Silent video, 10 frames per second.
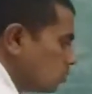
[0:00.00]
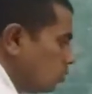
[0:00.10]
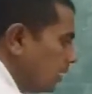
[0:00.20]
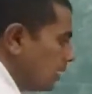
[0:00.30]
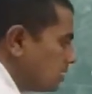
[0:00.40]

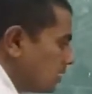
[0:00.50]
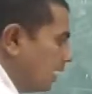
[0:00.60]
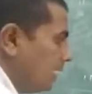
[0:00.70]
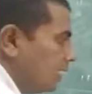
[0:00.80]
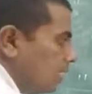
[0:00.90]
So minus
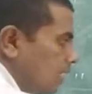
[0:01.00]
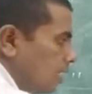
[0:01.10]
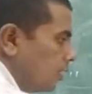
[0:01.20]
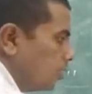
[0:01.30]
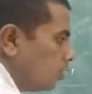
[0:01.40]
I
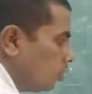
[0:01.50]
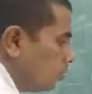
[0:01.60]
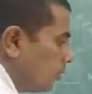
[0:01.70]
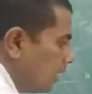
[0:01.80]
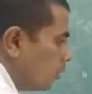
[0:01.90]
dou u
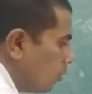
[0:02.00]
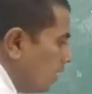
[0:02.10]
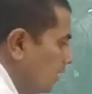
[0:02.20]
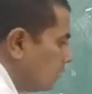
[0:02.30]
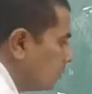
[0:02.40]
by dou y